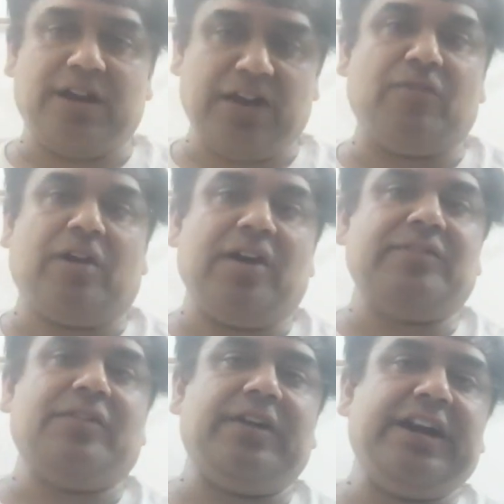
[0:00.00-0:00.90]
In one
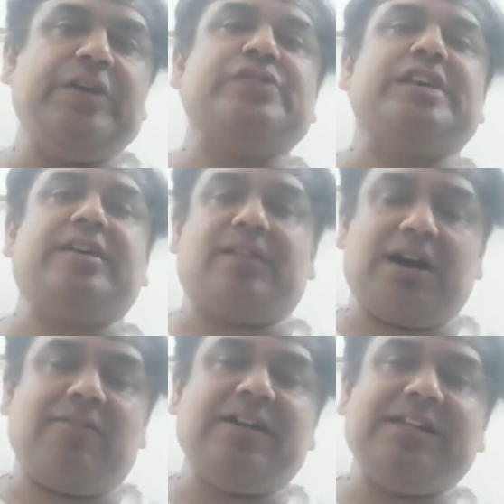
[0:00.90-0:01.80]
of the videos I have
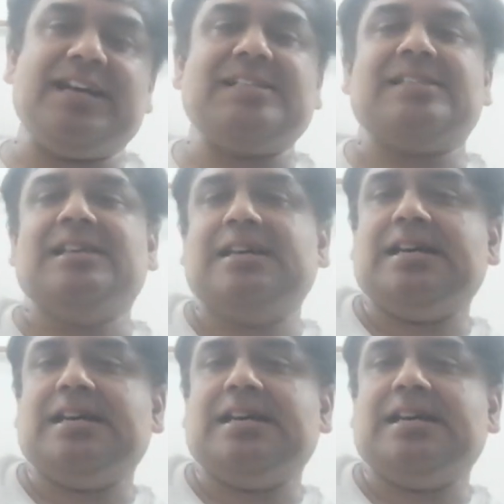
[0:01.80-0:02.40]
covered this.